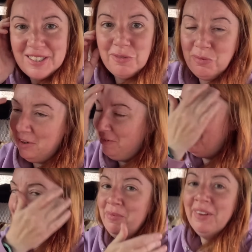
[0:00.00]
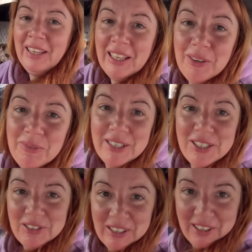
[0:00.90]
is where I am. I'm
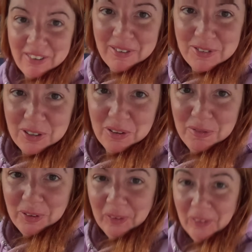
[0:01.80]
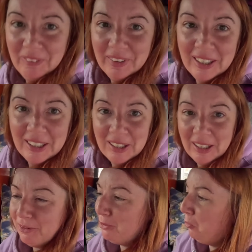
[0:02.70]
literally crouched on the floor in a
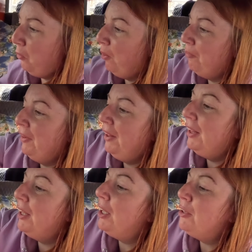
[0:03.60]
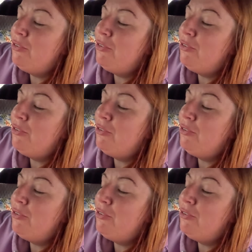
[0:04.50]
little squat and